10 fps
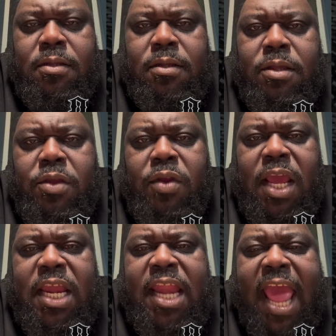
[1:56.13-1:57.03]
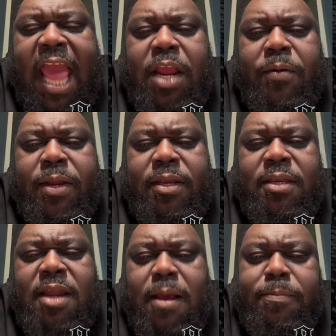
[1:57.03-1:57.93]
you inaccurate,
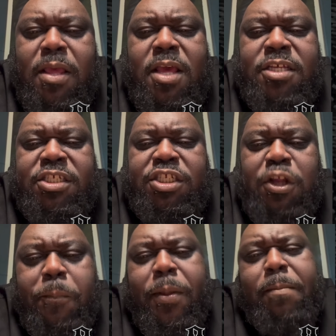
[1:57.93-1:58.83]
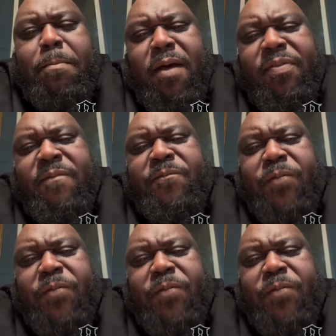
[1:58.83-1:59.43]
dumb, stupid mother.